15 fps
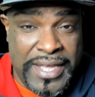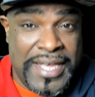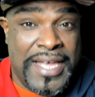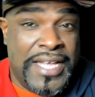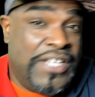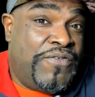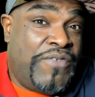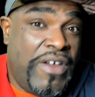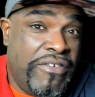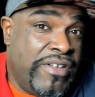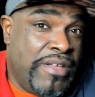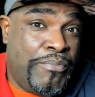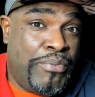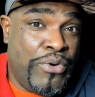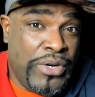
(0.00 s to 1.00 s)
It's very
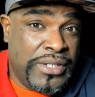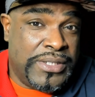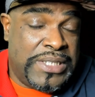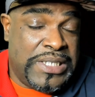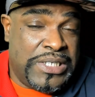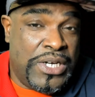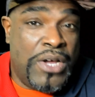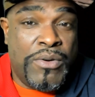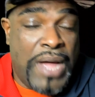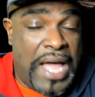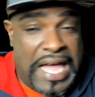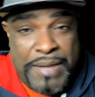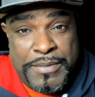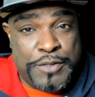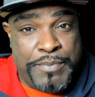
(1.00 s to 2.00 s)
important to know how
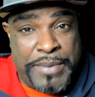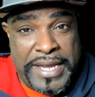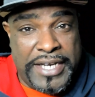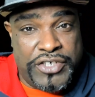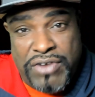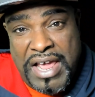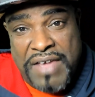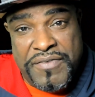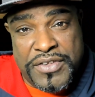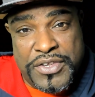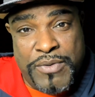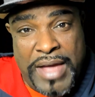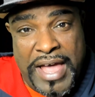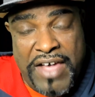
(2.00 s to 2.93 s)
much paid traffic you have,